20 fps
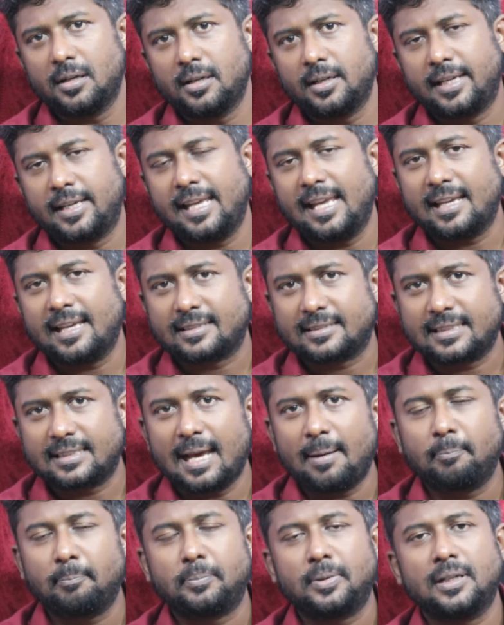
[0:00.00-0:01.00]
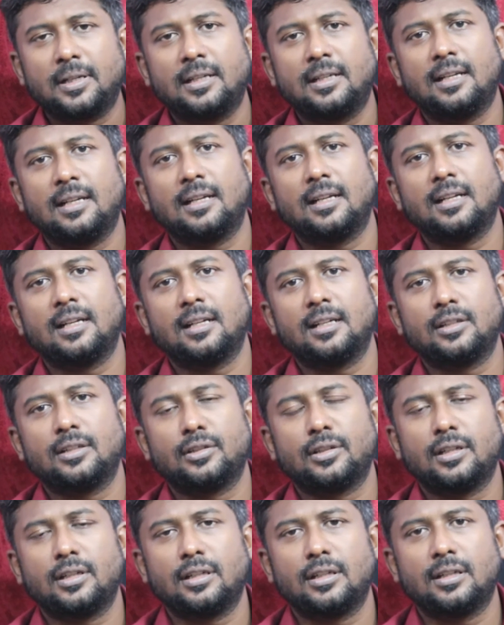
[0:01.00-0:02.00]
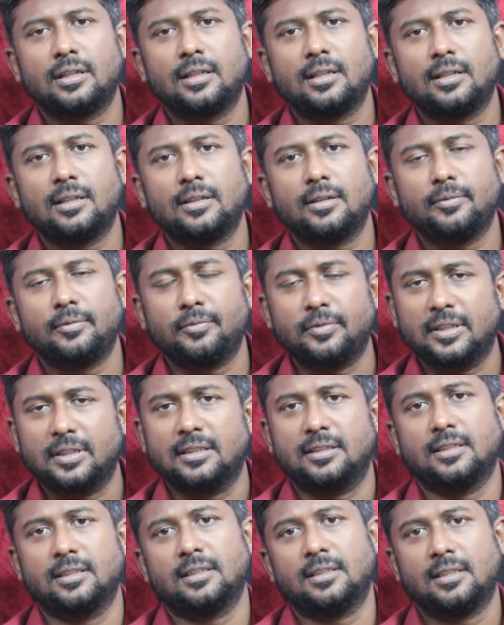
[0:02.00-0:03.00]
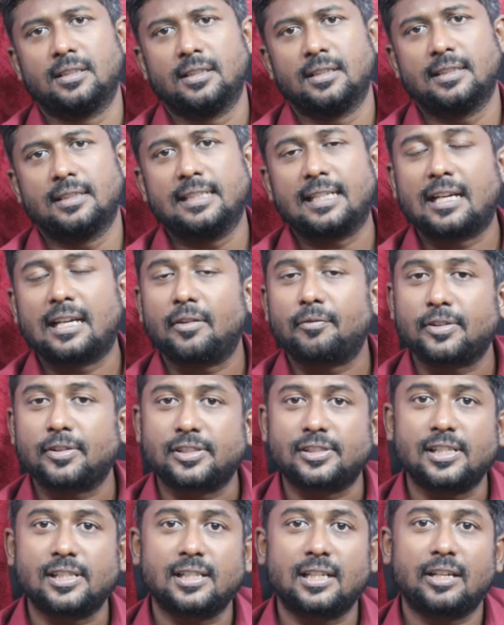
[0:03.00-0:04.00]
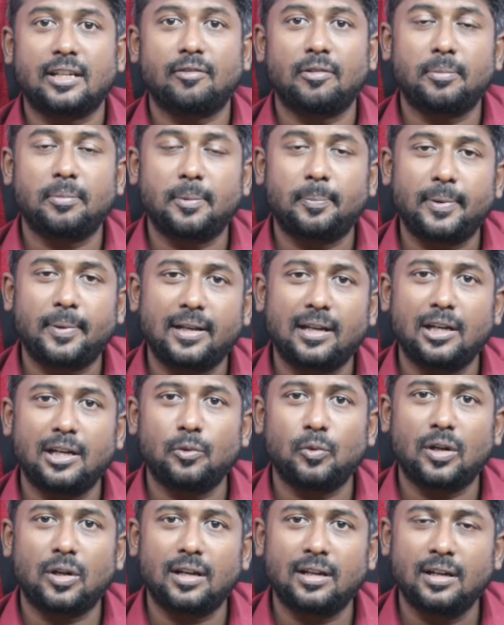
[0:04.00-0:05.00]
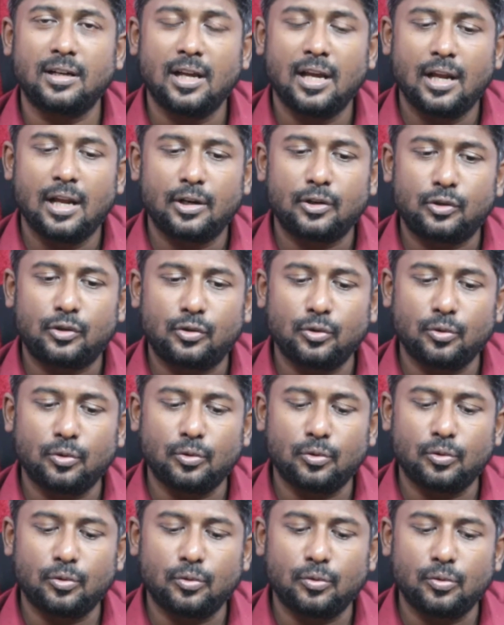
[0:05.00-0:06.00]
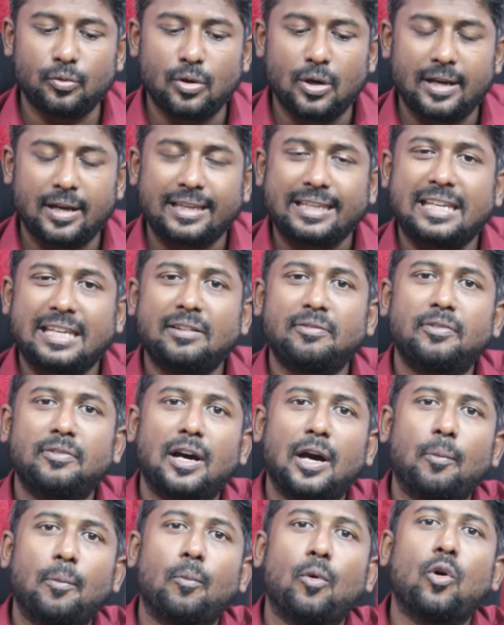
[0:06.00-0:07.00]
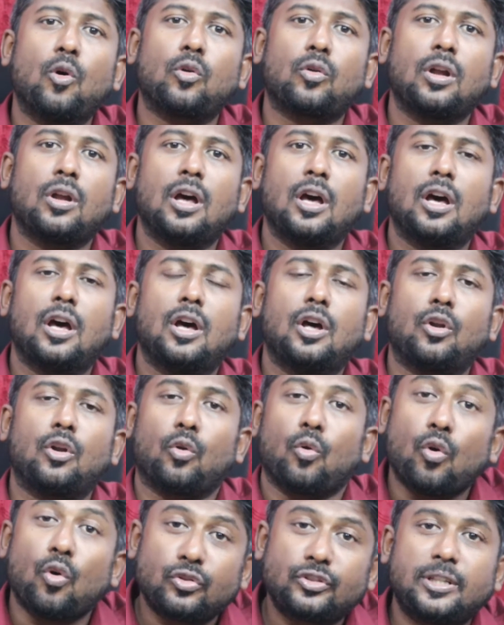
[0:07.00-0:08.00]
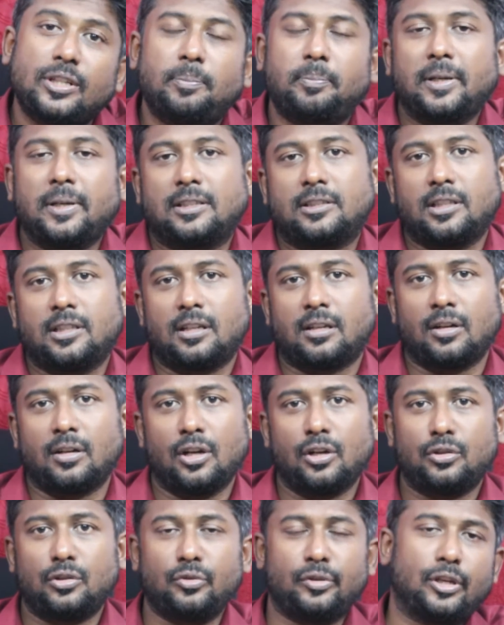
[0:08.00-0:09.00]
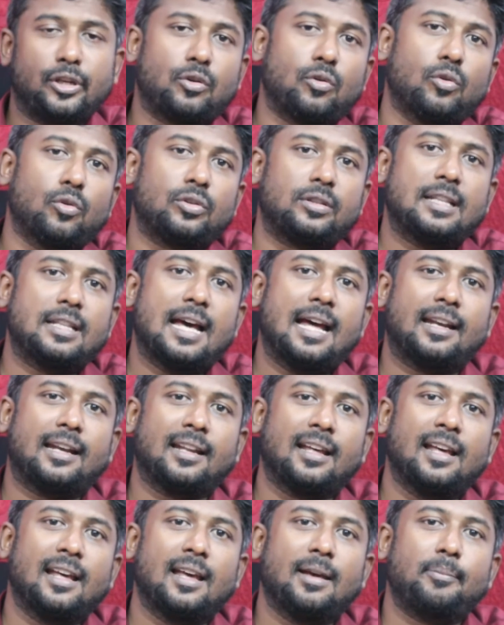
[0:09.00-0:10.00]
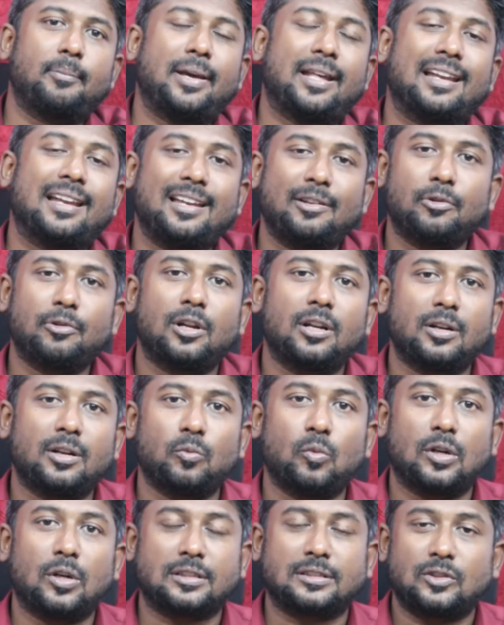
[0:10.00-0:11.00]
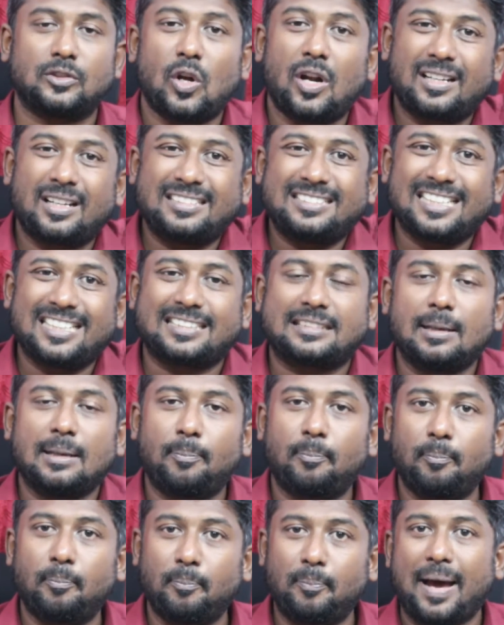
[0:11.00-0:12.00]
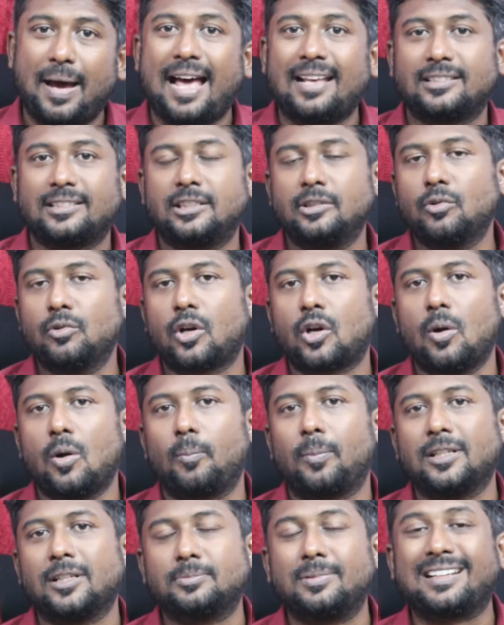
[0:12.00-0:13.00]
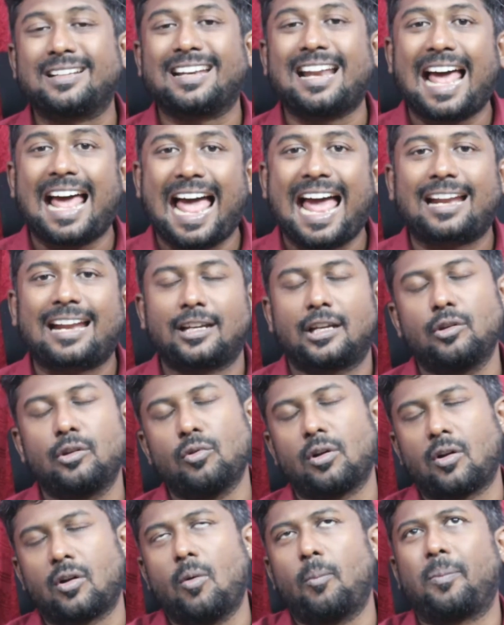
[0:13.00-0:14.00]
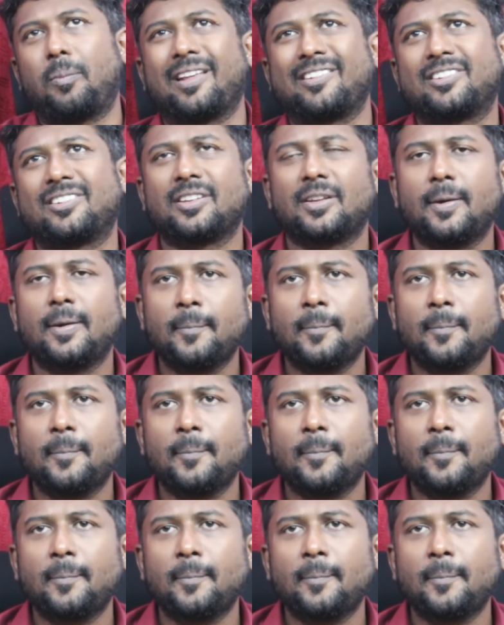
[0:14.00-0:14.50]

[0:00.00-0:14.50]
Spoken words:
He has tampered with the confession statement given by Perialivalan to give a more rosy picture to the court that Perialivalan was not just a passive accomplice but an active accomplice.